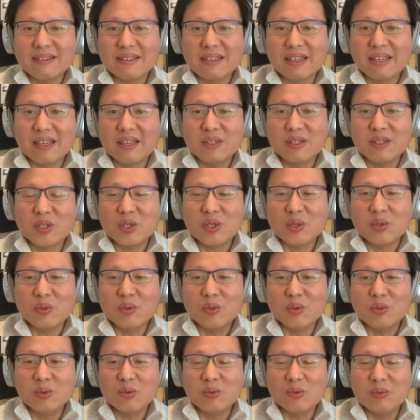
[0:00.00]
get
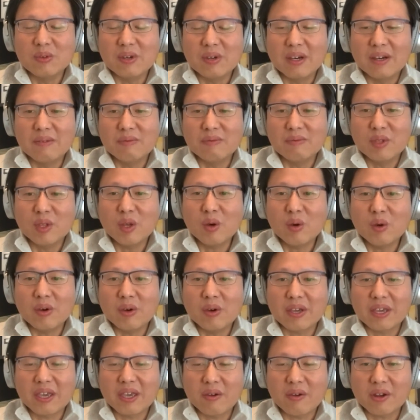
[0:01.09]
to know a
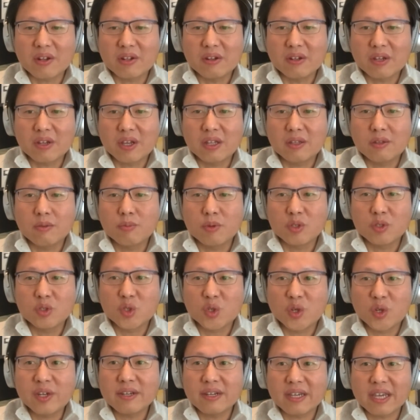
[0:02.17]
character, get to
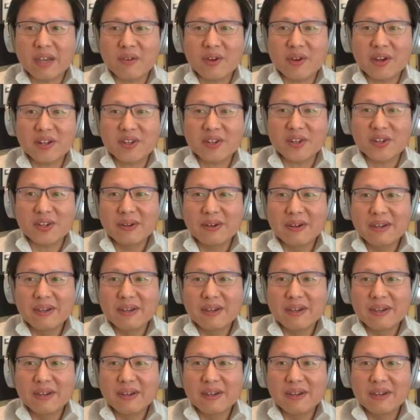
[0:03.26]
portray a character